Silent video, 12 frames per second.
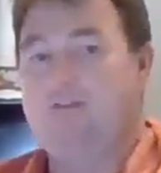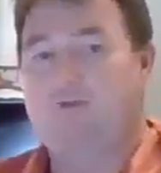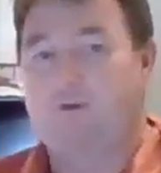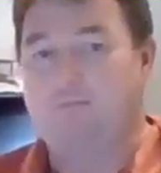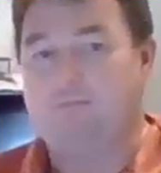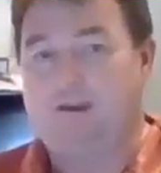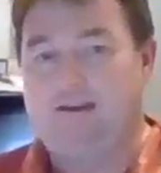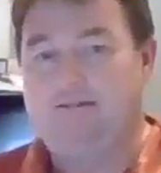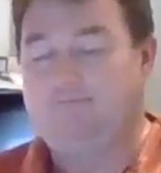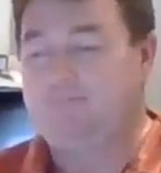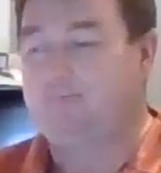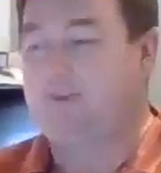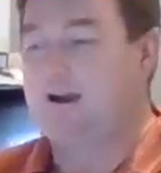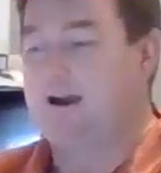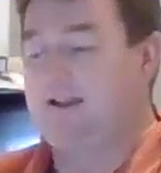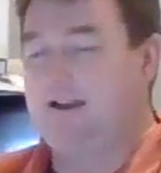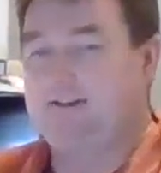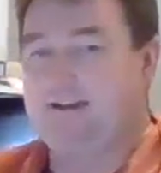For me, I
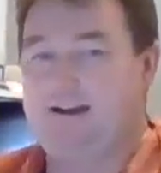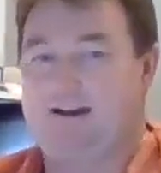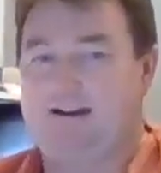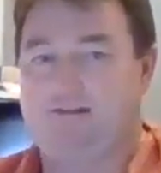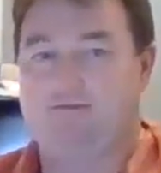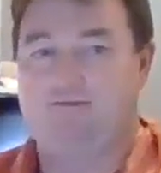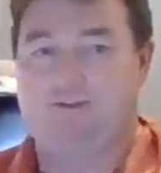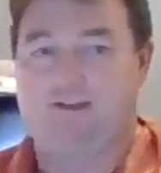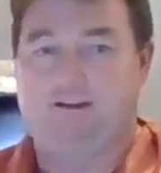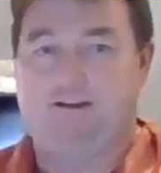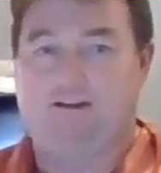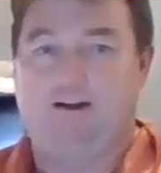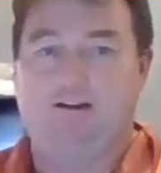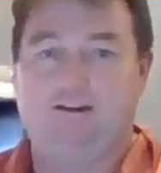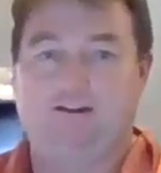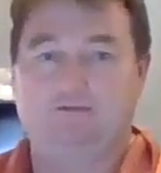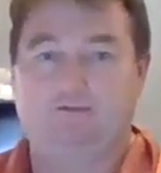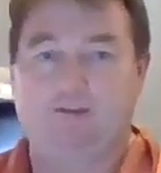like to have the
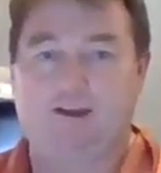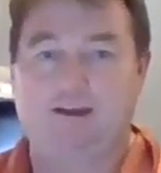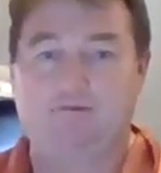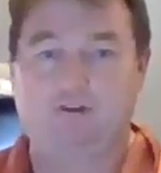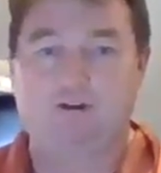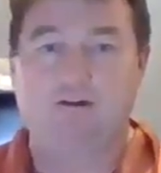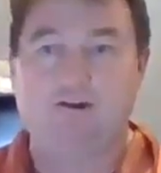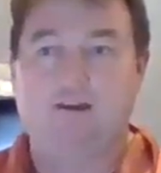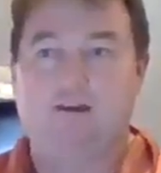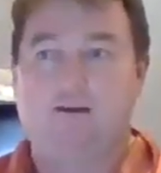onion flavor,